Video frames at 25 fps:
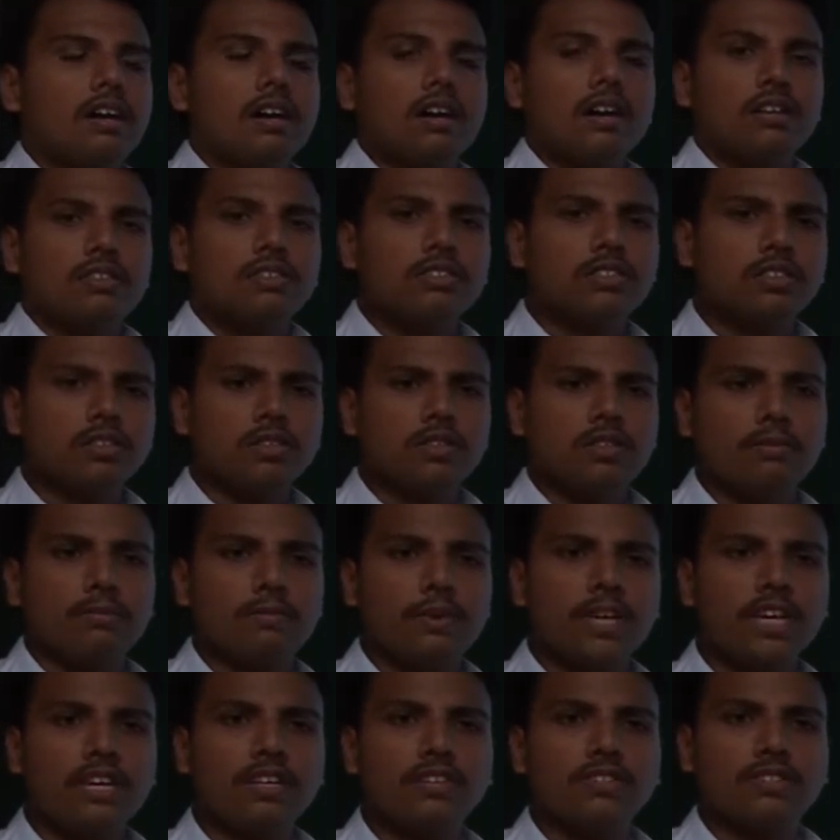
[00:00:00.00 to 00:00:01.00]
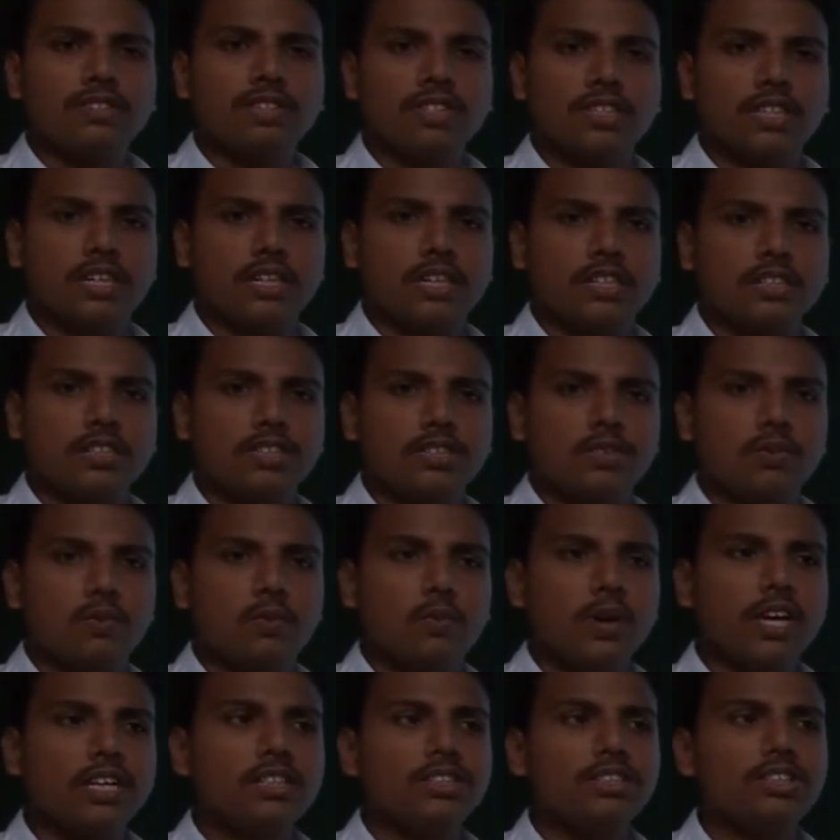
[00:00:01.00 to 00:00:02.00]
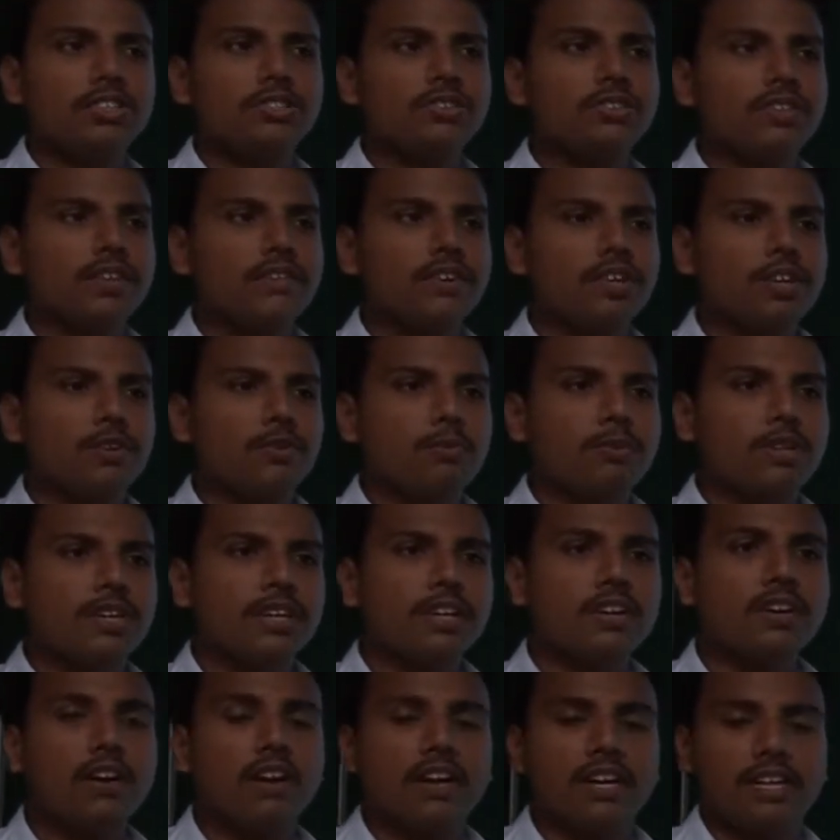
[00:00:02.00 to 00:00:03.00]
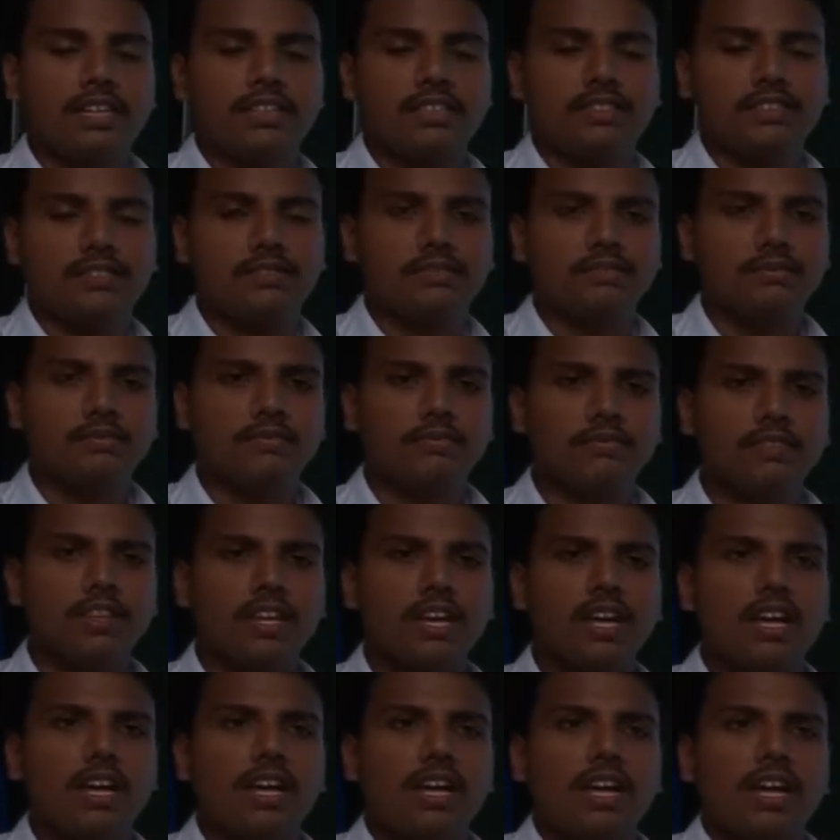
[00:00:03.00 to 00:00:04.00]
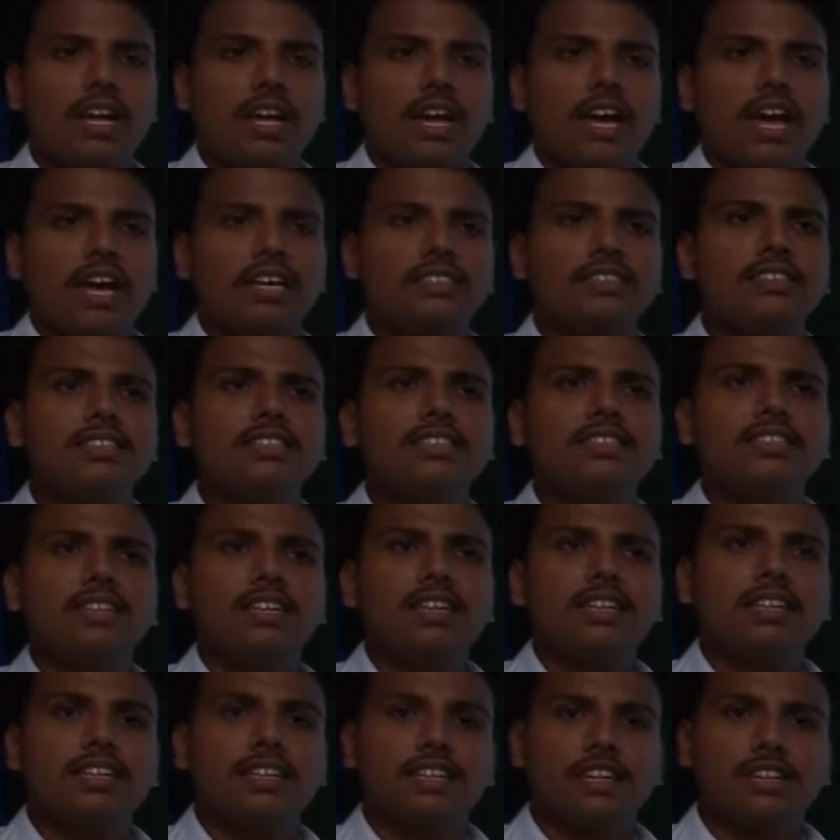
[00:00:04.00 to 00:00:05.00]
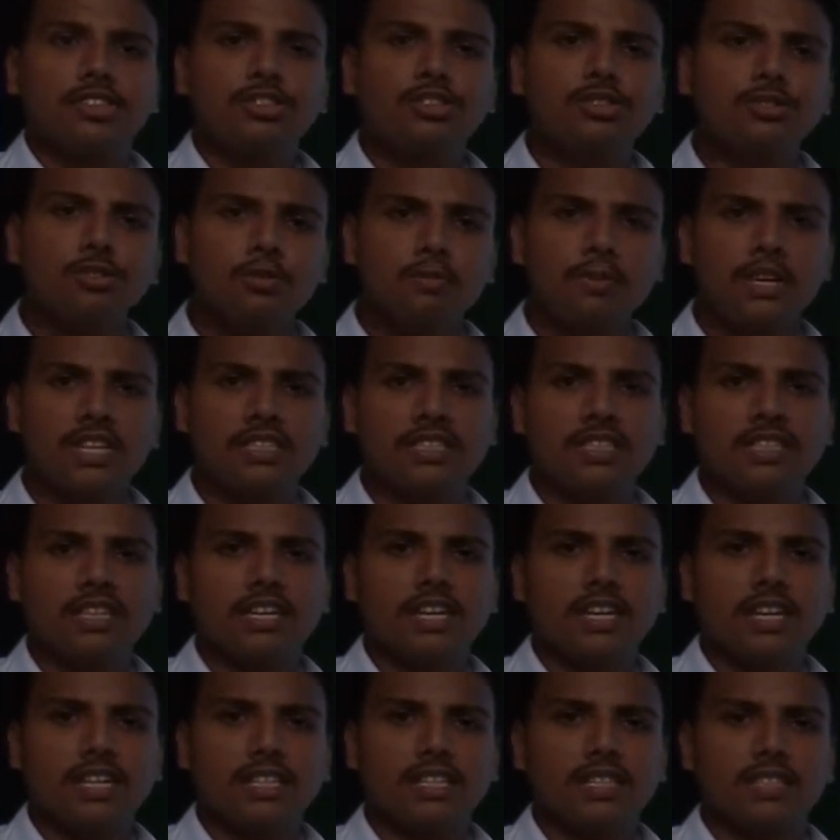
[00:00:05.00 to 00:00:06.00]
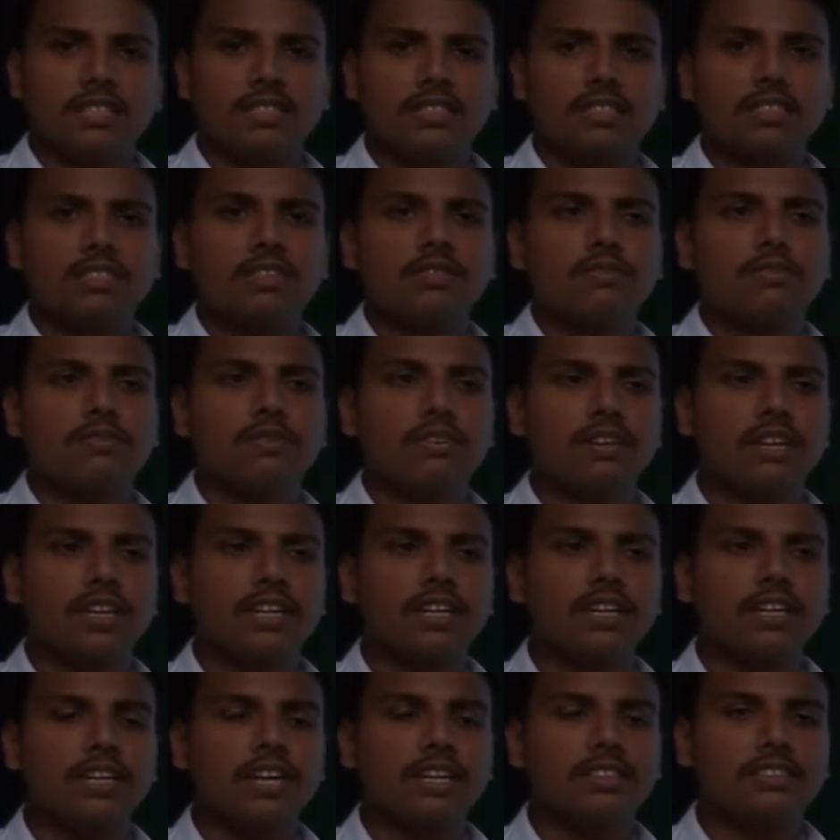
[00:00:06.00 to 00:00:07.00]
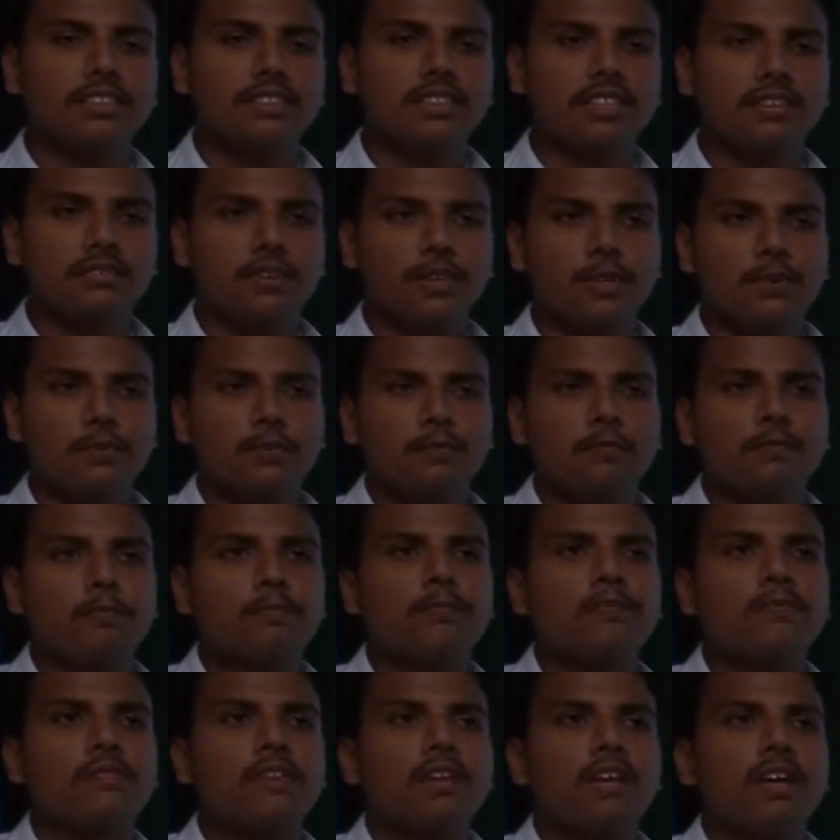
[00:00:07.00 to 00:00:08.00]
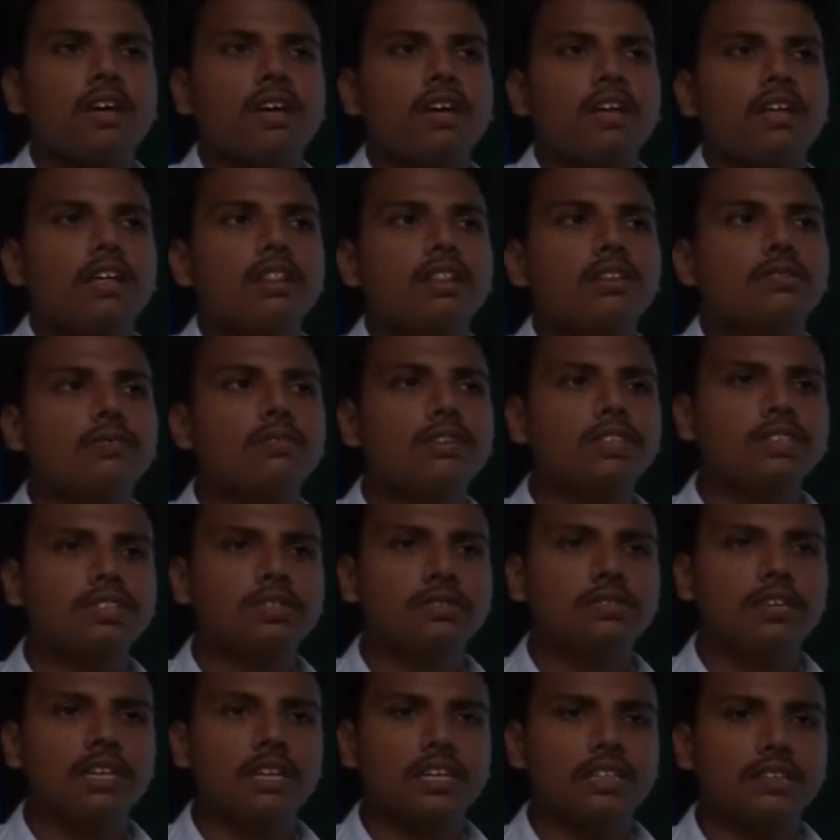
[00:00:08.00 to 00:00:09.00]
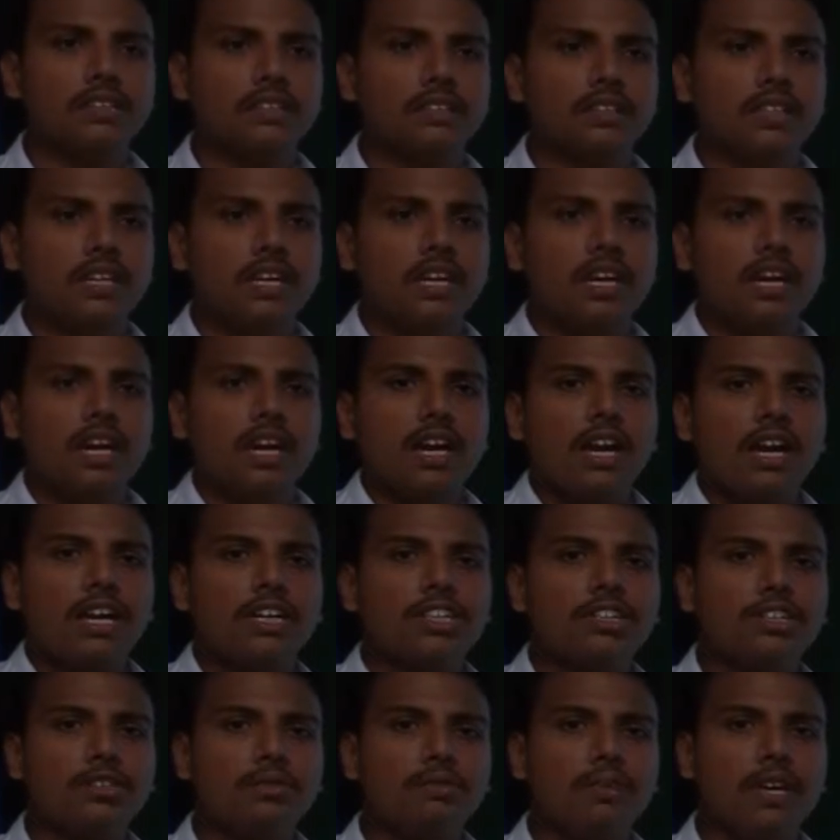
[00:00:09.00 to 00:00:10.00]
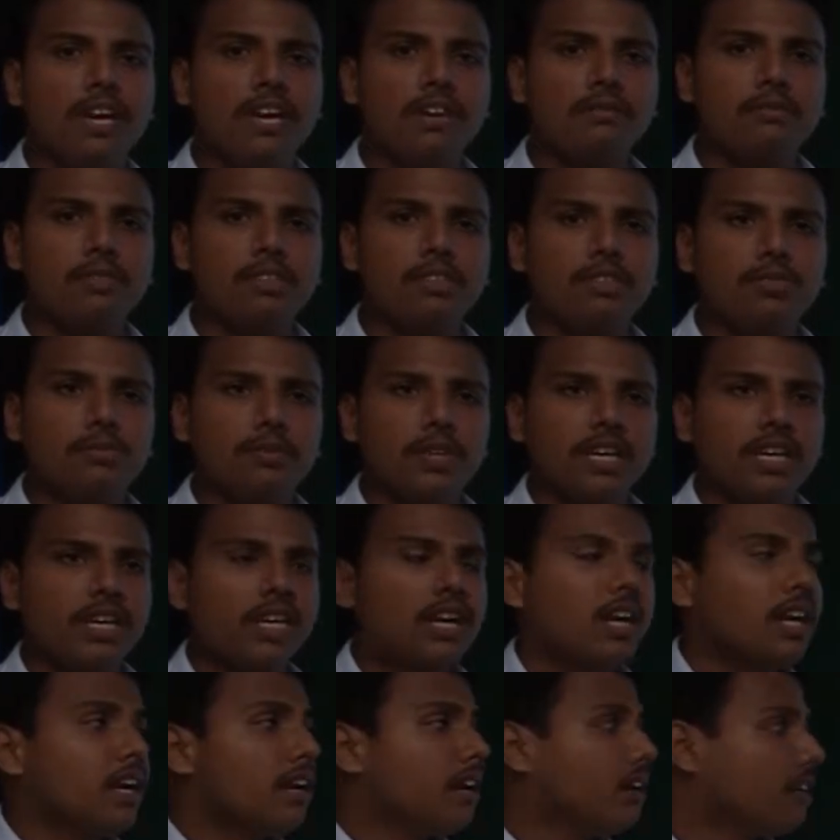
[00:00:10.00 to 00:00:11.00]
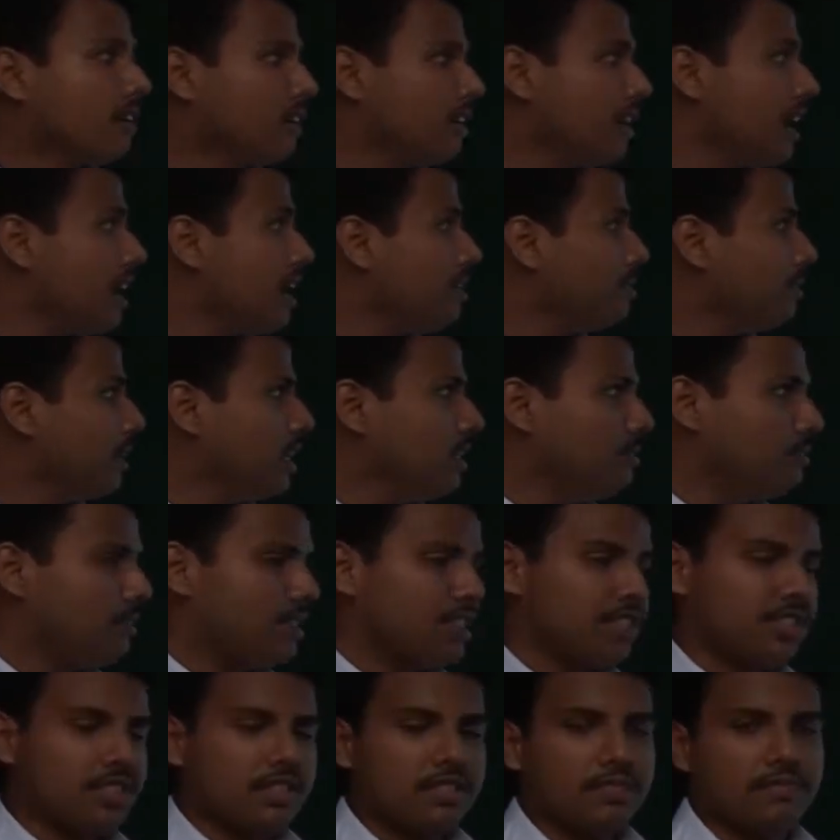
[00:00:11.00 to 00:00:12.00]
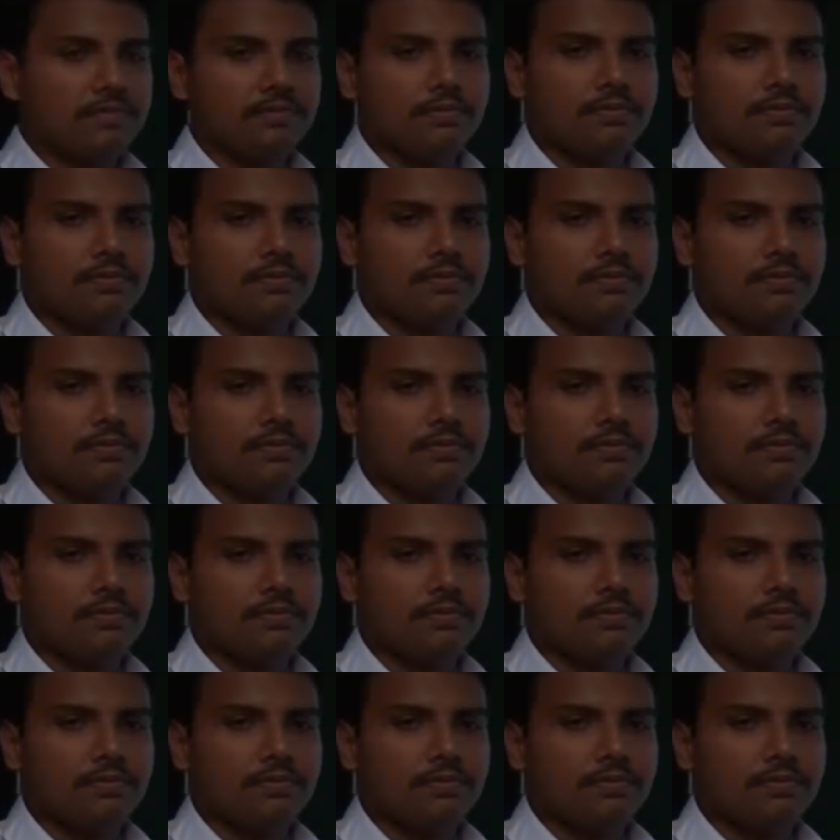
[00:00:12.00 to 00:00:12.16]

So the big question is, when should revenue be recorded? Essentially, there are two basic conditions for recognizing revenue. The first one is, it should be able to be reliably measured.